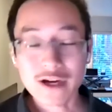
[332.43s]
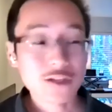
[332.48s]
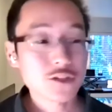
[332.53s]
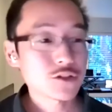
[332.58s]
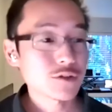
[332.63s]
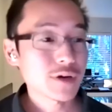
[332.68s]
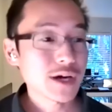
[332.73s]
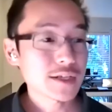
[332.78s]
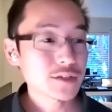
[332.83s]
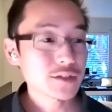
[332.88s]
if I
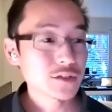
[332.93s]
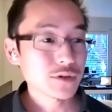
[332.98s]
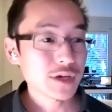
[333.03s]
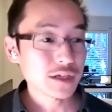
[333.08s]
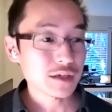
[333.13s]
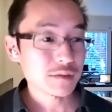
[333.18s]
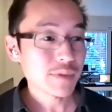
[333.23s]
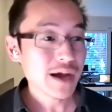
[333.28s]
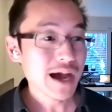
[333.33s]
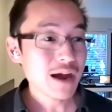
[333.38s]
trust you
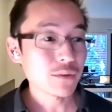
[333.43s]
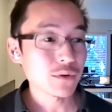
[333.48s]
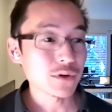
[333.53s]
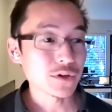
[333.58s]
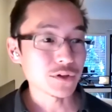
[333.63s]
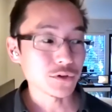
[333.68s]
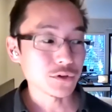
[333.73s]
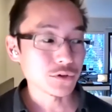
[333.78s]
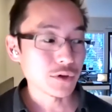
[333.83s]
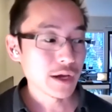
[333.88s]
and
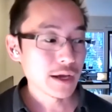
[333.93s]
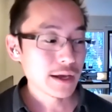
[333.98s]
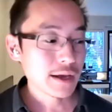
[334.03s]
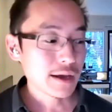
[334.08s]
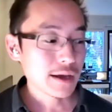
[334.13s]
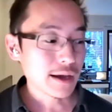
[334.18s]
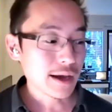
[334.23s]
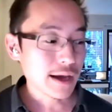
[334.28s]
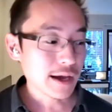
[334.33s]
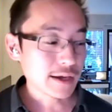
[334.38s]
empower you,
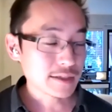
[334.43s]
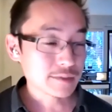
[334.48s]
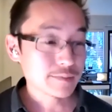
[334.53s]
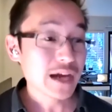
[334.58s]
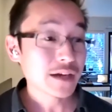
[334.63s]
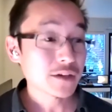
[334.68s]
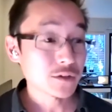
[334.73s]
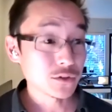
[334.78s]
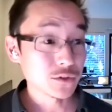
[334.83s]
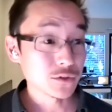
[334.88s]
I
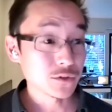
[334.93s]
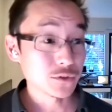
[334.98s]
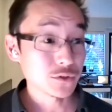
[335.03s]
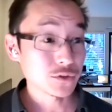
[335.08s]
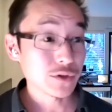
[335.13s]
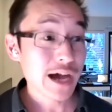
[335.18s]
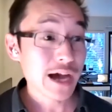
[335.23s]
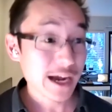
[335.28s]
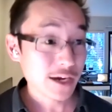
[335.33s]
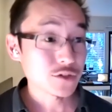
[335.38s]
expect you
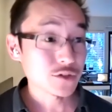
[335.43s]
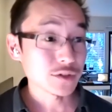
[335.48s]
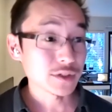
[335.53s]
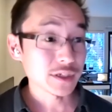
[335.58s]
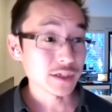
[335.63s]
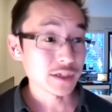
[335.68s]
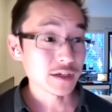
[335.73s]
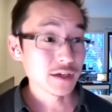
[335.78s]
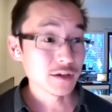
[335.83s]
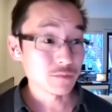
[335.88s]
to
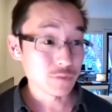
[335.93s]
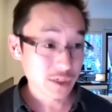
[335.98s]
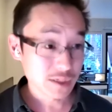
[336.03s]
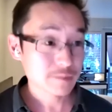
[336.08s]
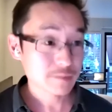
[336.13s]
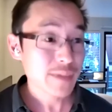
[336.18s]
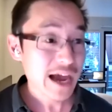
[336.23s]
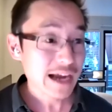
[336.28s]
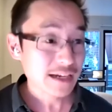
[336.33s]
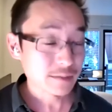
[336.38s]
actually
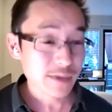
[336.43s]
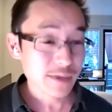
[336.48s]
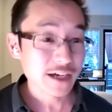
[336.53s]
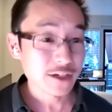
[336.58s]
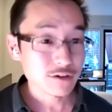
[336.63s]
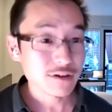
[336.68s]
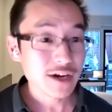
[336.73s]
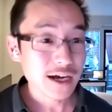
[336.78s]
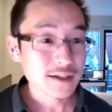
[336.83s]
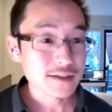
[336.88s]
respect
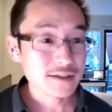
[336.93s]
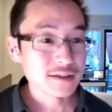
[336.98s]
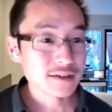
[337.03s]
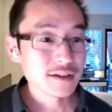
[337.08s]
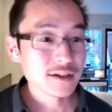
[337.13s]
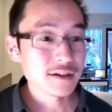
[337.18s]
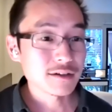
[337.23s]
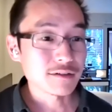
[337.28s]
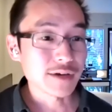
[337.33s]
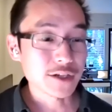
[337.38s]
my
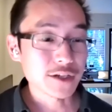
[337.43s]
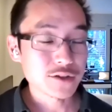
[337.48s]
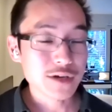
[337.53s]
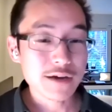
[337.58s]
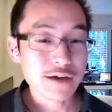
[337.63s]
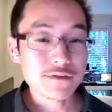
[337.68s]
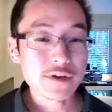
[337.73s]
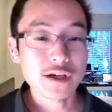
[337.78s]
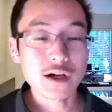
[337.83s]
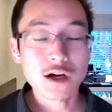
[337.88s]
trust, right?
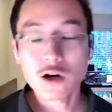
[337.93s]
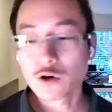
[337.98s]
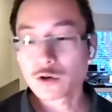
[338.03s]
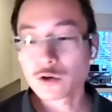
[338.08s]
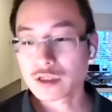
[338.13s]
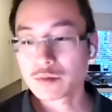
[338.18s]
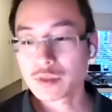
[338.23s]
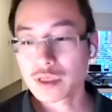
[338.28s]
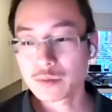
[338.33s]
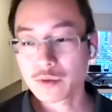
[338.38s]
So I think
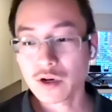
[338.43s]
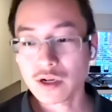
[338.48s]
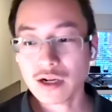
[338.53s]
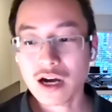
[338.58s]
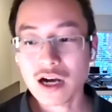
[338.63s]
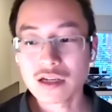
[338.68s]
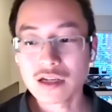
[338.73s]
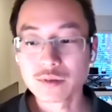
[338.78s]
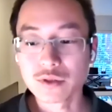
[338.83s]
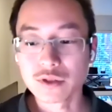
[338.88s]
holding people
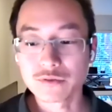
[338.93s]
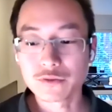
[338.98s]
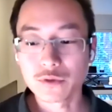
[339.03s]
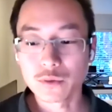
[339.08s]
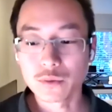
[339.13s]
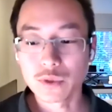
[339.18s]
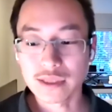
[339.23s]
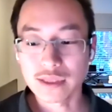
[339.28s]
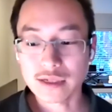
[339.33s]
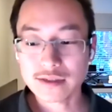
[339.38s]
accountable
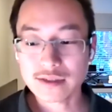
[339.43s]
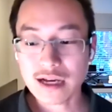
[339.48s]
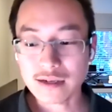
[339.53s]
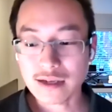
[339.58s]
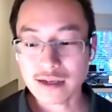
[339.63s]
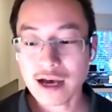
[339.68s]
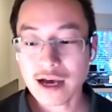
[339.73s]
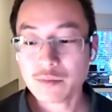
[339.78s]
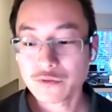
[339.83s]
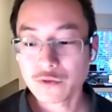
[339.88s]
for what they
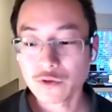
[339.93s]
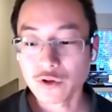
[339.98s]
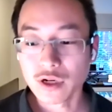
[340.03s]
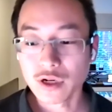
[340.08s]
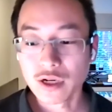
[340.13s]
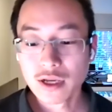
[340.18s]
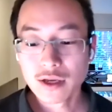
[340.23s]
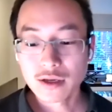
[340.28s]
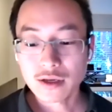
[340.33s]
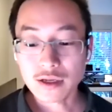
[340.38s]
sign up
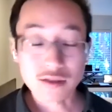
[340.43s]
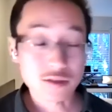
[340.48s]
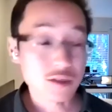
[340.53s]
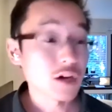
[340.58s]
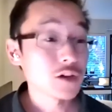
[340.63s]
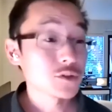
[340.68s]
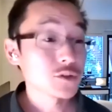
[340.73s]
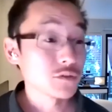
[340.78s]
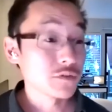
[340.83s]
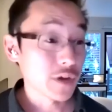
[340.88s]
for
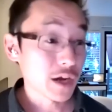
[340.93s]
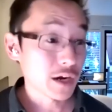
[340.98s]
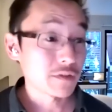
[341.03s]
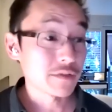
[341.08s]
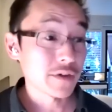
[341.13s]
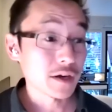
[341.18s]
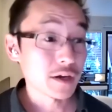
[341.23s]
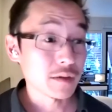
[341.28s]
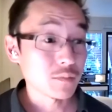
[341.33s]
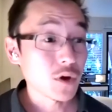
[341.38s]
is also
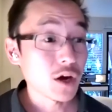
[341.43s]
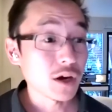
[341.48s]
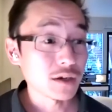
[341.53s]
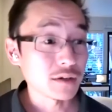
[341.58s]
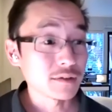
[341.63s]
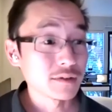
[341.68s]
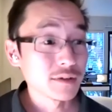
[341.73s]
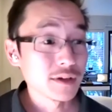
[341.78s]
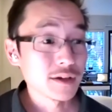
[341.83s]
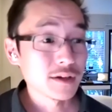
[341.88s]
very, very
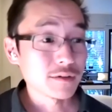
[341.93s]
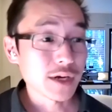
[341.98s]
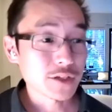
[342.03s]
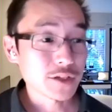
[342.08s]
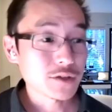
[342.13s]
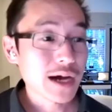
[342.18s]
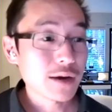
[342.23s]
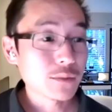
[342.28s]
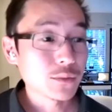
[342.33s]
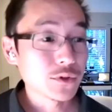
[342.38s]
important,
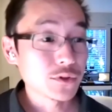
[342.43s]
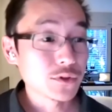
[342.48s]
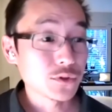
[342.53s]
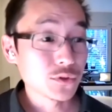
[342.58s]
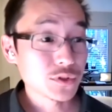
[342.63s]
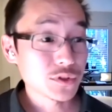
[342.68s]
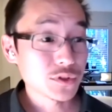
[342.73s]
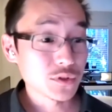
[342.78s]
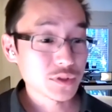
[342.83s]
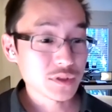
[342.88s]
right? So I will
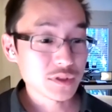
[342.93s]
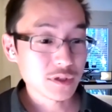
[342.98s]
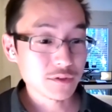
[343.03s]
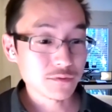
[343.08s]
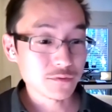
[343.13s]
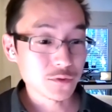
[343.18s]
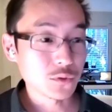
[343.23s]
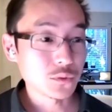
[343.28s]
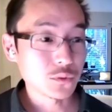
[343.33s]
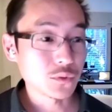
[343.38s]
use those
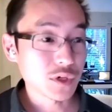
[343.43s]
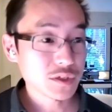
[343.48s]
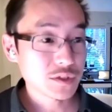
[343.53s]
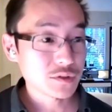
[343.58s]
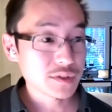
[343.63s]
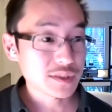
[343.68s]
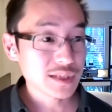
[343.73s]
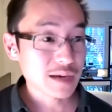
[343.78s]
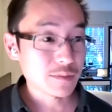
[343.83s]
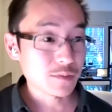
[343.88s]
a few
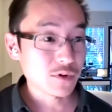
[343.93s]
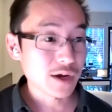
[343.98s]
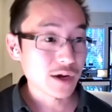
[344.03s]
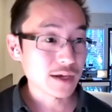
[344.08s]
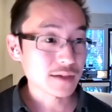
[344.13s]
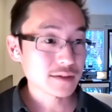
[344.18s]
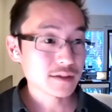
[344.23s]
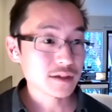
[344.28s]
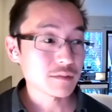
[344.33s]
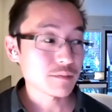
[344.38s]
words to
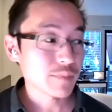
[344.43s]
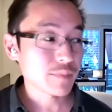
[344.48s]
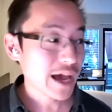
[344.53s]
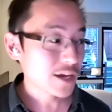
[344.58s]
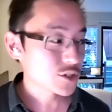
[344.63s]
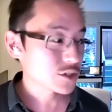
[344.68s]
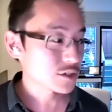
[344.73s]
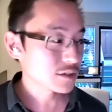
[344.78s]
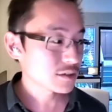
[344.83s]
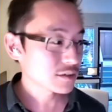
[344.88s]
summarize:
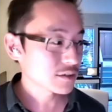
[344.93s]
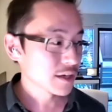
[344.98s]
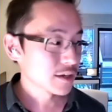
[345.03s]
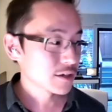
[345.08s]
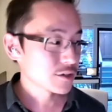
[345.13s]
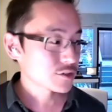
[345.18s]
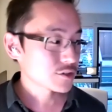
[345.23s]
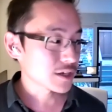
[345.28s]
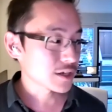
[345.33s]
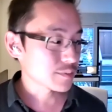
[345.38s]
compassion,
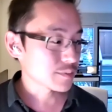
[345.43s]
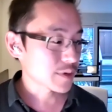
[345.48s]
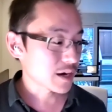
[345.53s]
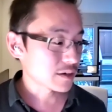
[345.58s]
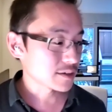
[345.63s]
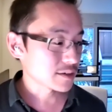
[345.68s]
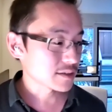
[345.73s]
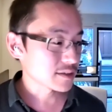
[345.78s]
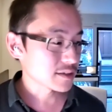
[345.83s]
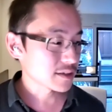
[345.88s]

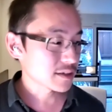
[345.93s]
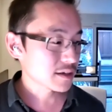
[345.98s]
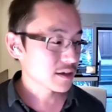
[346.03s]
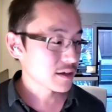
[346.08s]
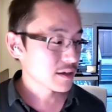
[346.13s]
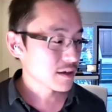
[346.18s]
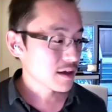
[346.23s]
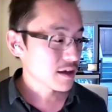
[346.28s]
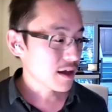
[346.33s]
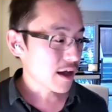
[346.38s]

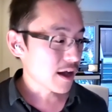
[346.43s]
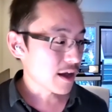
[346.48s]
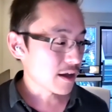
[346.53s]
transparency,